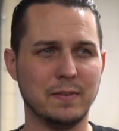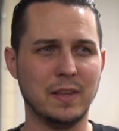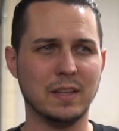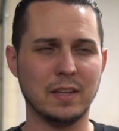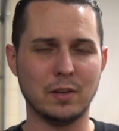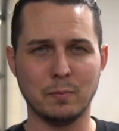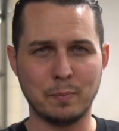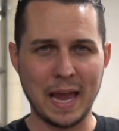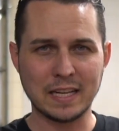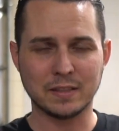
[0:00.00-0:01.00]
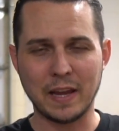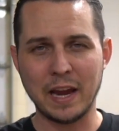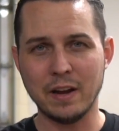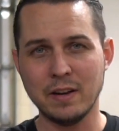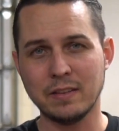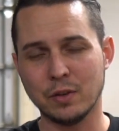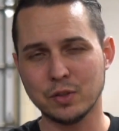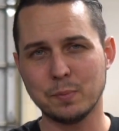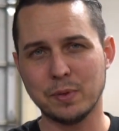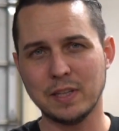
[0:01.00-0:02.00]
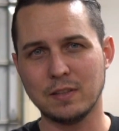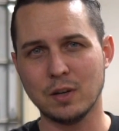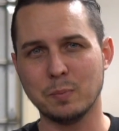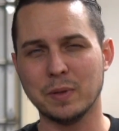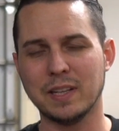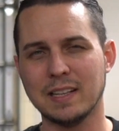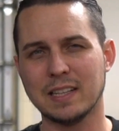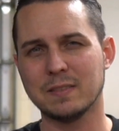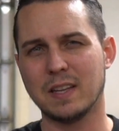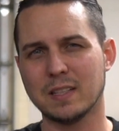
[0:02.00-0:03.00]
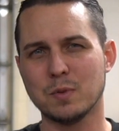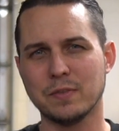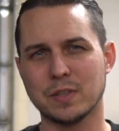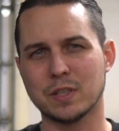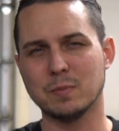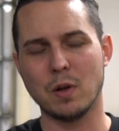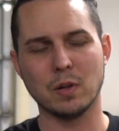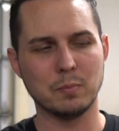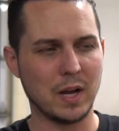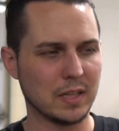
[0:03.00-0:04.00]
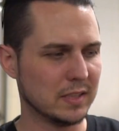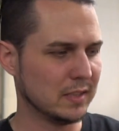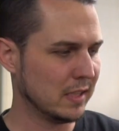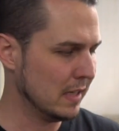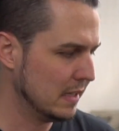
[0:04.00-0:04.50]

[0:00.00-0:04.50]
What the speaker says: The little bags of air, those are pretty dope, but again, that's more for smaller boxes.